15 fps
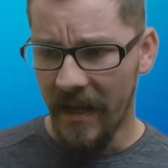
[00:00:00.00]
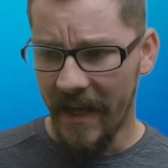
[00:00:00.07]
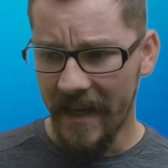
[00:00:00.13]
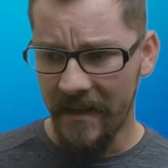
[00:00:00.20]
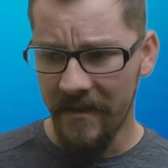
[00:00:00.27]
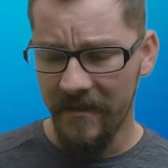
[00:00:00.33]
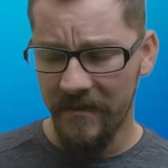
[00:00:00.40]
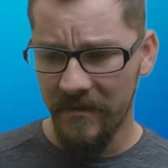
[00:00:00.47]

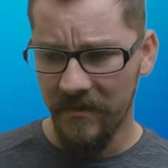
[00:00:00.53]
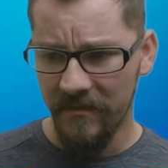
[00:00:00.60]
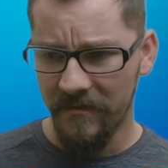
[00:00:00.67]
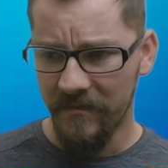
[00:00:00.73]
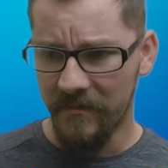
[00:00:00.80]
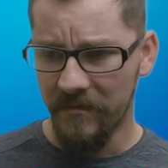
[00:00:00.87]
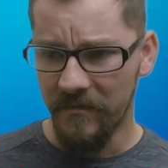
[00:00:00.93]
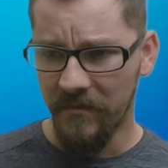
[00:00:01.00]
And
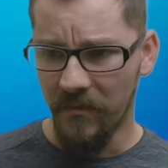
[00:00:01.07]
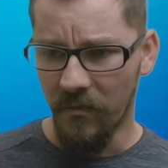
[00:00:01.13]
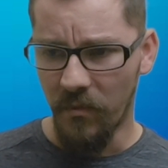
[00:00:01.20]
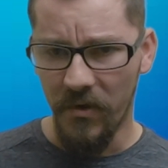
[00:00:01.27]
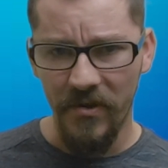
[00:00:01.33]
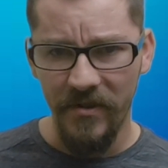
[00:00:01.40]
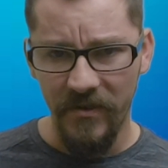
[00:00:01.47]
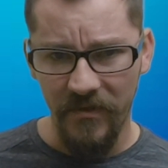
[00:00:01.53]

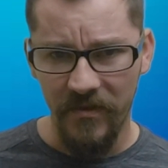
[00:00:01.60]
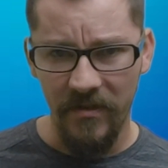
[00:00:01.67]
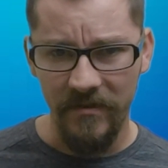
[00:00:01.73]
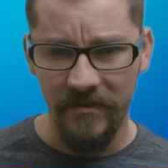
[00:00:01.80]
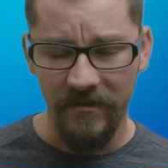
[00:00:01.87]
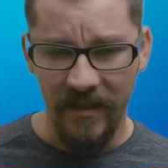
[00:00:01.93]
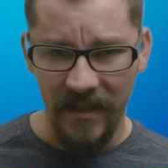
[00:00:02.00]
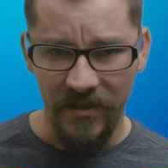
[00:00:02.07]
what are your
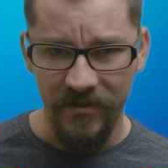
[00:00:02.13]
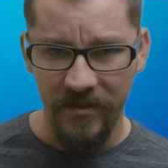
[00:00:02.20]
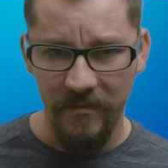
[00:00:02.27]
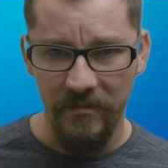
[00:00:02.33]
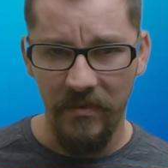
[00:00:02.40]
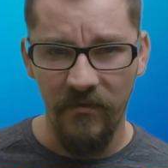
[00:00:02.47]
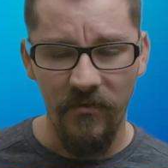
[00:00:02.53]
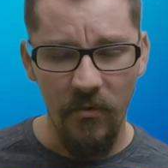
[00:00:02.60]
thoughts on
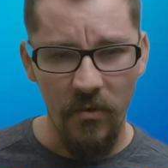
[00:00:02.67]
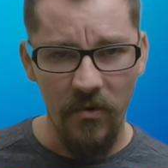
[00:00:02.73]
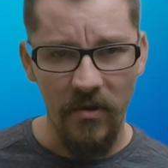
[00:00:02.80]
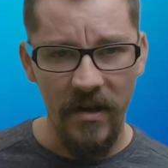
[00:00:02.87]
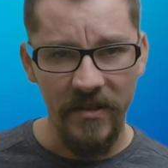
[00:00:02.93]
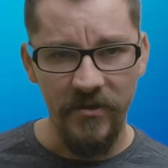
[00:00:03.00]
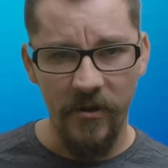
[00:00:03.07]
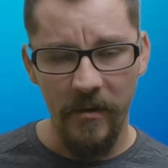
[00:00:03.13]
should
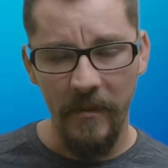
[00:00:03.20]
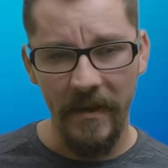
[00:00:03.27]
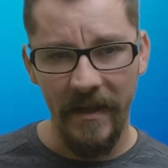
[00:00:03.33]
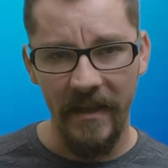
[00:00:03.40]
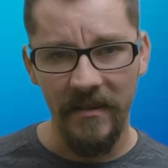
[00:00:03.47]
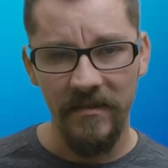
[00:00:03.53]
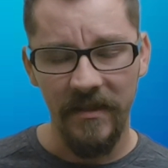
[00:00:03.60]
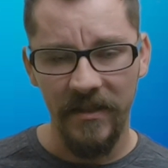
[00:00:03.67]
before a tournament
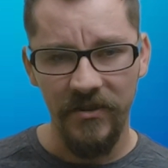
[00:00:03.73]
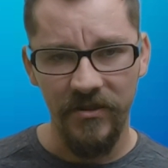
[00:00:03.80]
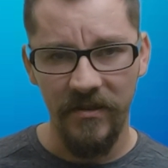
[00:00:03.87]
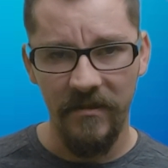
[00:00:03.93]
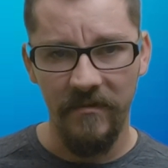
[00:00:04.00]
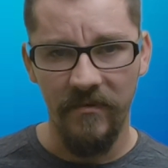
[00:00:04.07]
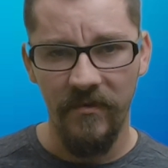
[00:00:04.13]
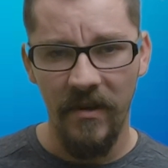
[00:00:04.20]
begins,
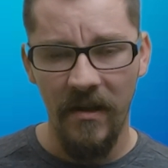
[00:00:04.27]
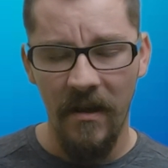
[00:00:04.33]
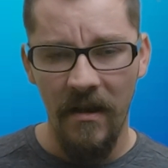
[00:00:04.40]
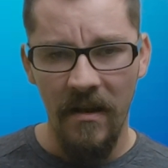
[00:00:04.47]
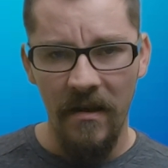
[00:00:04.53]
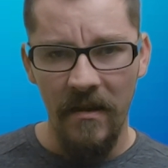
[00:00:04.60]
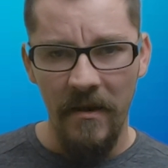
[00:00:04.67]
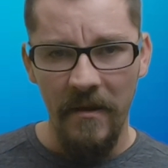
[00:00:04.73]
should
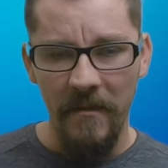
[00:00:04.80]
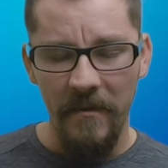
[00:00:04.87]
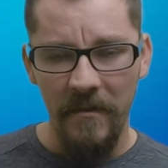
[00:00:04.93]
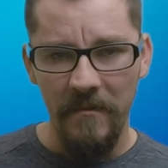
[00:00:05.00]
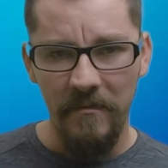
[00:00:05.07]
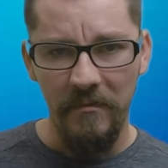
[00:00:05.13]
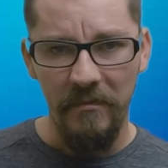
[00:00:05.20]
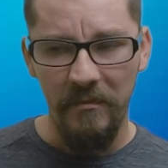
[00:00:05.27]

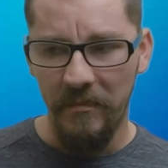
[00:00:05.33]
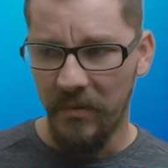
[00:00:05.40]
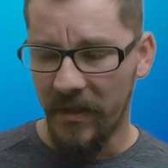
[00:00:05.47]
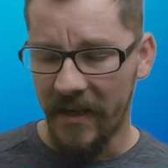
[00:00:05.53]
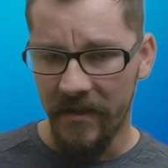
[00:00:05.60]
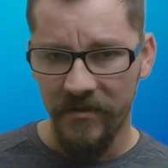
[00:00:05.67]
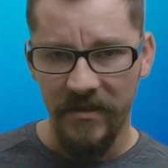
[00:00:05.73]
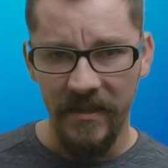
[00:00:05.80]

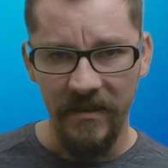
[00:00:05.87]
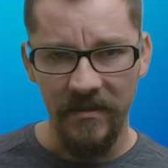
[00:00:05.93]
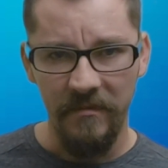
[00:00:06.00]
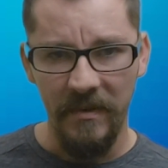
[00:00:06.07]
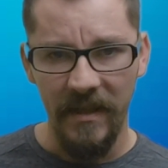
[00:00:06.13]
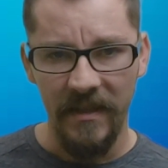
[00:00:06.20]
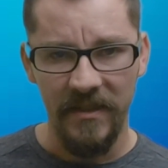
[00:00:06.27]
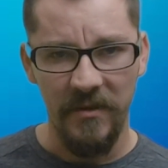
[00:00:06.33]
players' discs
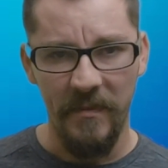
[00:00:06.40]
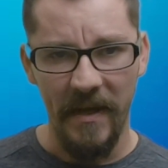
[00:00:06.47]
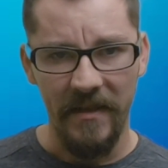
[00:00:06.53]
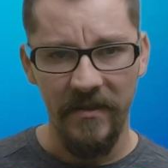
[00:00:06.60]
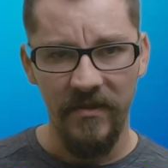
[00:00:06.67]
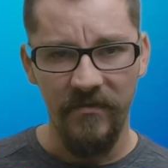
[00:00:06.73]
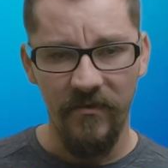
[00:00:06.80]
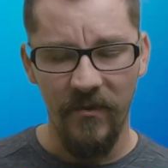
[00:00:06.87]
be
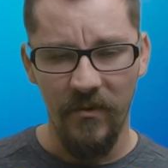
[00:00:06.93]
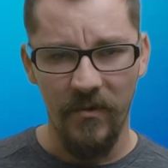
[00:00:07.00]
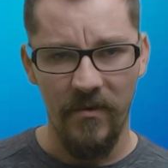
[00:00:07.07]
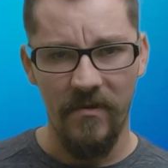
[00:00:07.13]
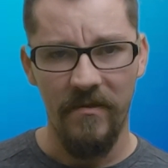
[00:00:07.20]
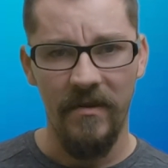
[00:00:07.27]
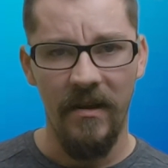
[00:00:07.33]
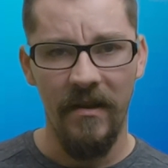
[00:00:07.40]
inspected
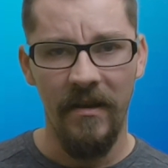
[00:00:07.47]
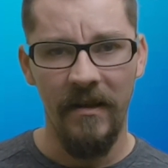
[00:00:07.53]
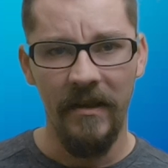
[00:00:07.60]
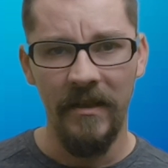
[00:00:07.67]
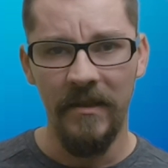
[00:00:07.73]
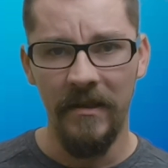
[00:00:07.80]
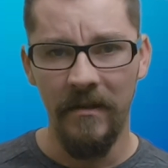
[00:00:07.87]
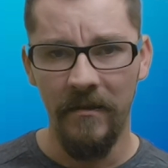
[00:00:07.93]
for
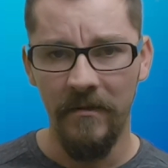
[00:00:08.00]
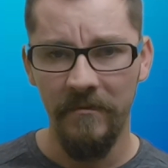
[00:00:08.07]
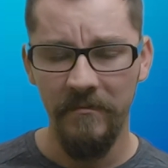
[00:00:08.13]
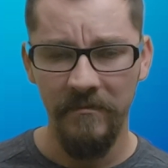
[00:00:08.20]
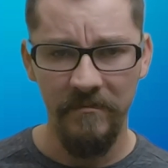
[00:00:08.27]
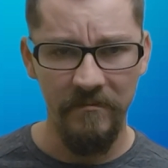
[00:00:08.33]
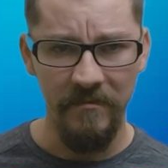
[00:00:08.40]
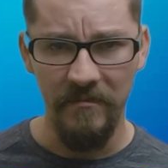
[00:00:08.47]

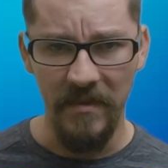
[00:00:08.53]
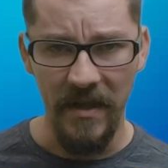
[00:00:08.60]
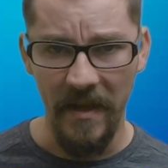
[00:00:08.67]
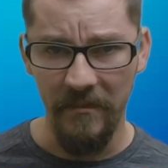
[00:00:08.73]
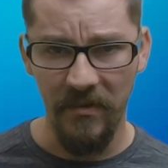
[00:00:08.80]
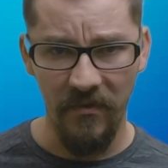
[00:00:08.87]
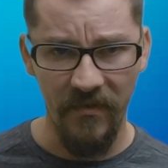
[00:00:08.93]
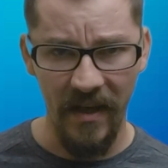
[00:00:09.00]

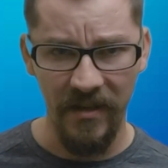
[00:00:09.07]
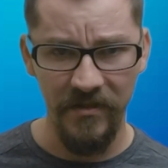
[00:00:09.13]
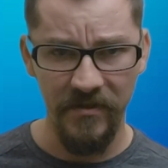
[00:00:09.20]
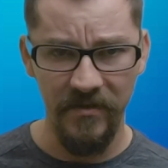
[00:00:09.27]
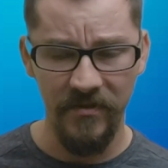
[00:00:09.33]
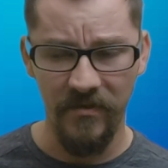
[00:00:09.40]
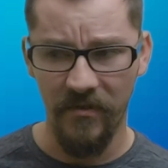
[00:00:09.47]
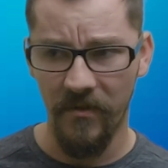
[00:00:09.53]

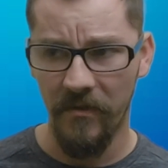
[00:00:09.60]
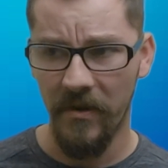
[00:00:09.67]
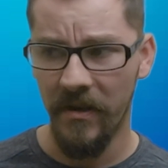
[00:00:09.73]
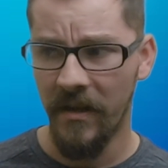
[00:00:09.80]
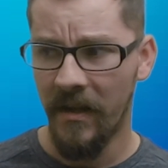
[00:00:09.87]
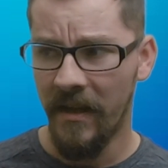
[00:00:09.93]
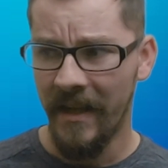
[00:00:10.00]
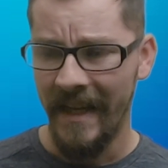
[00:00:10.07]
imperfections
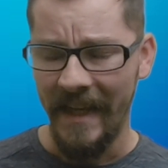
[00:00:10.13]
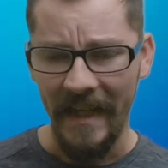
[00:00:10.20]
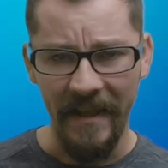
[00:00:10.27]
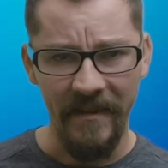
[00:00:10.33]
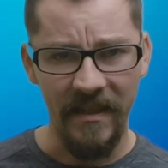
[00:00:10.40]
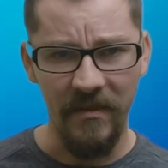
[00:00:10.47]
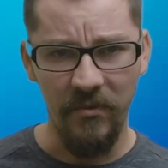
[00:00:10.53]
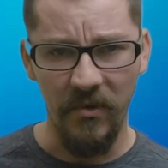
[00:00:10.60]
or
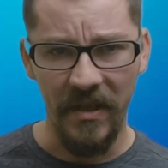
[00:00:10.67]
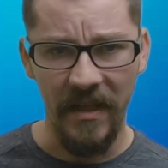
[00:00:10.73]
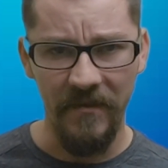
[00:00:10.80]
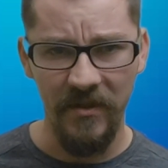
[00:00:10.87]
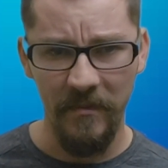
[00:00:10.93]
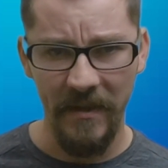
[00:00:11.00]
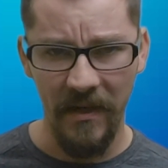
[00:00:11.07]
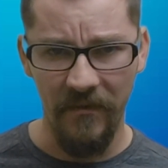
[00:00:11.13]
anything that will
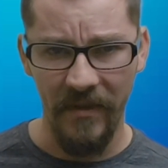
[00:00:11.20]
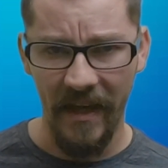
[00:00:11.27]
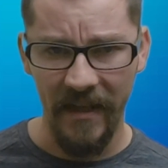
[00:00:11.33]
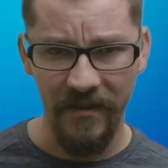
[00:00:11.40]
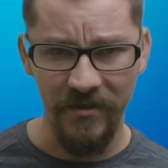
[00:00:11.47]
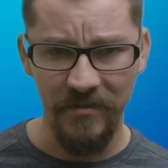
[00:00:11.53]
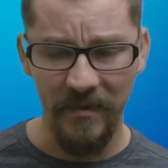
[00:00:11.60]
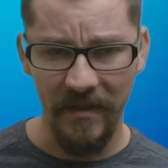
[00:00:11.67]
give them an
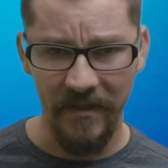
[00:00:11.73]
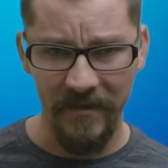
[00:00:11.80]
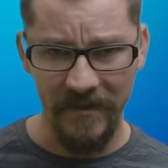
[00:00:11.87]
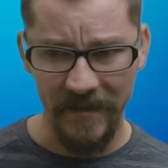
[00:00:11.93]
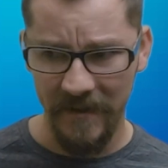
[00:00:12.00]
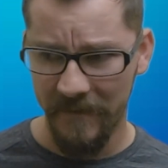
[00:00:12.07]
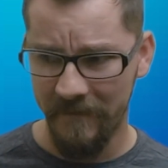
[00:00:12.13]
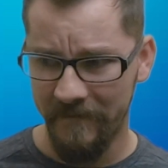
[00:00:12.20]
advantage?
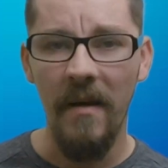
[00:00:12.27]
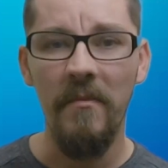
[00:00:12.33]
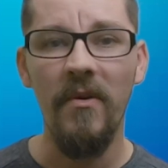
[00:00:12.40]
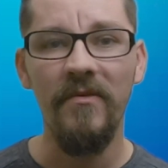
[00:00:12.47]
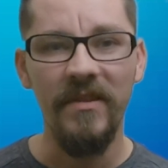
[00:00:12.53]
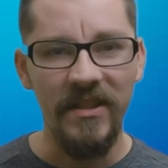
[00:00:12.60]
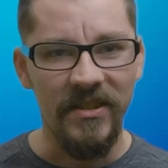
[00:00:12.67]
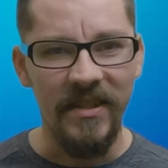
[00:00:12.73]
Because I'm
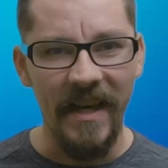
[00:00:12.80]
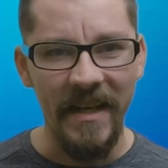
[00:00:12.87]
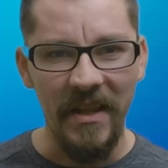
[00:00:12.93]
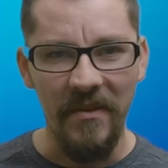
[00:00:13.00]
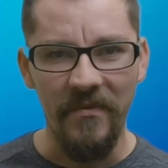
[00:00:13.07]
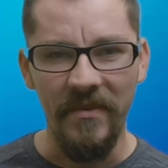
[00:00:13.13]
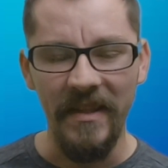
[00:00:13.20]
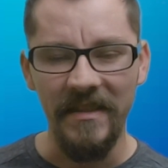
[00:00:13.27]
on this side
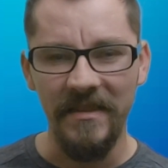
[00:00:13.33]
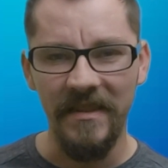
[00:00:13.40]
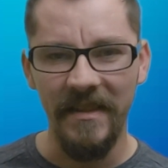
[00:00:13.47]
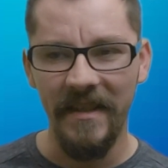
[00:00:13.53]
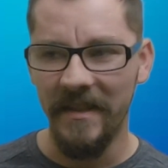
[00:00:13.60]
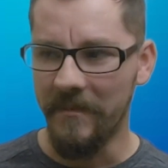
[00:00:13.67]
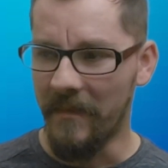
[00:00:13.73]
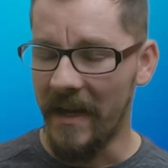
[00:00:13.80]
of the fence
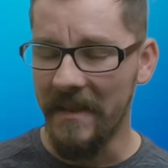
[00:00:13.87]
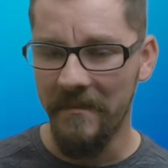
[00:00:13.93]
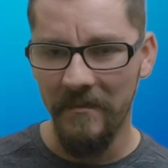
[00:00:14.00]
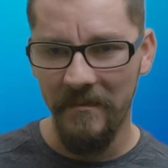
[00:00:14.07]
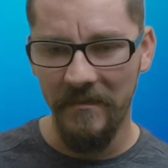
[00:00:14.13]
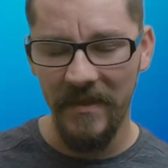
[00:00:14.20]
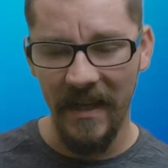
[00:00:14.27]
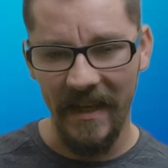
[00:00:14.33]
that
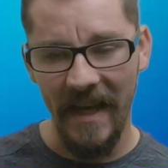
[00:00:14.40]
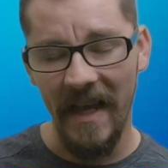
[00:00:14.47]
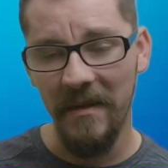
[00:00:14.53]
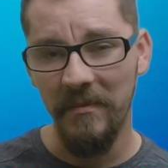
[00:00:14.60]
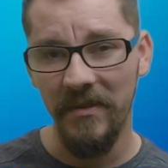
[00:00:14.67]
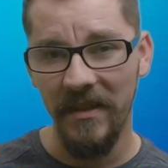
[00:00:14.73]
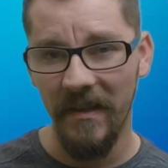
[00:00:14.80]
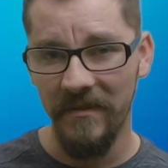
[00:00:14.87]
kind
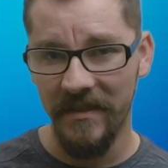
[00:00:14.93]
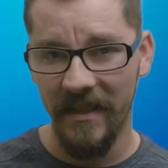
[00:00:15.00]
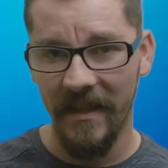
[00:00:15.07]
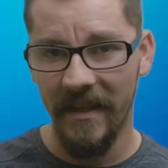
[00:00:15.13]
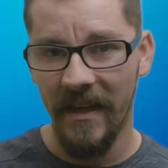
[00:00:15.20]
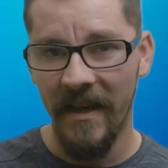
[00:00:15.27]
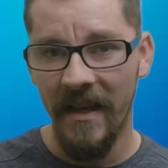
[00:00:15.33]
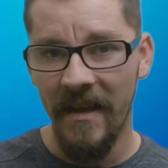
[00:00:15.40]
of believes
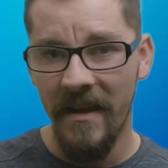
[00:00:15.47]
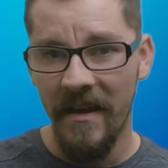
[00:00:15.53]
that